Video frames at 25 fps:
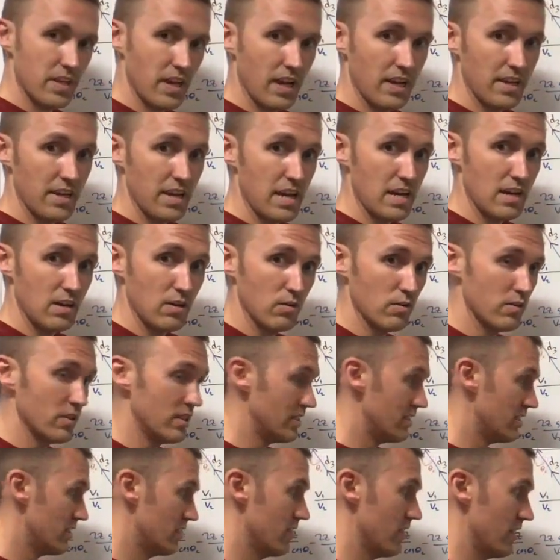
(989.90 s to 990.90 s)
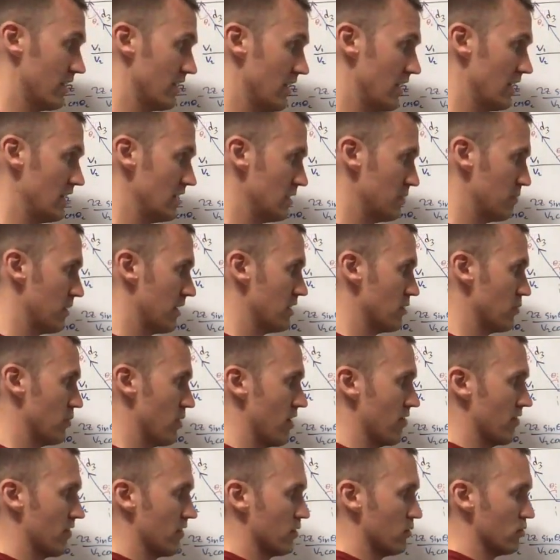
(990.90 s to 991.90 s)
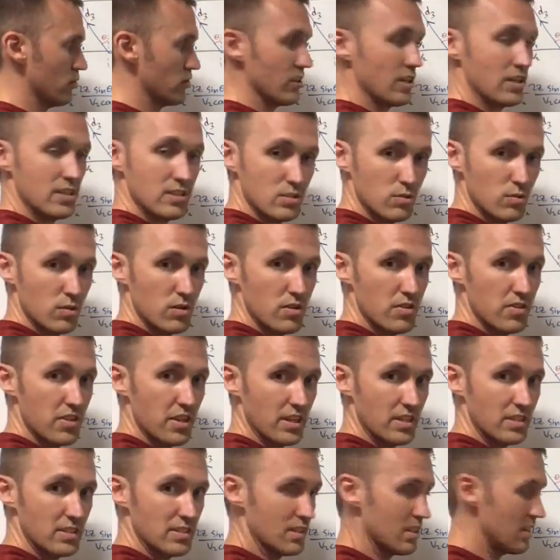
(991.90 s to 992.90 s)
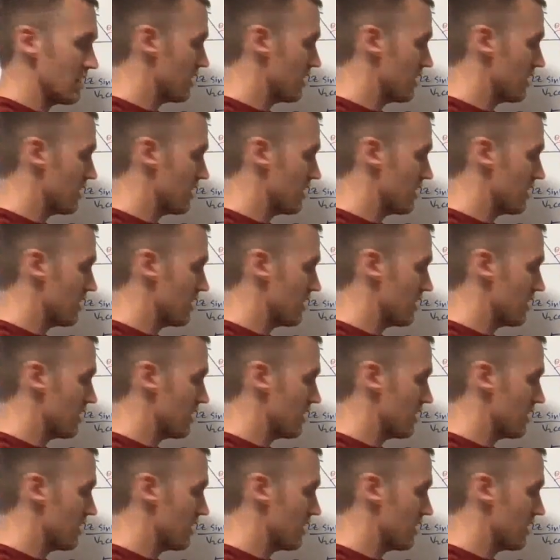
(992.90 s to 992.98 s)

And now, this is very nice because we have a cosine squared theta c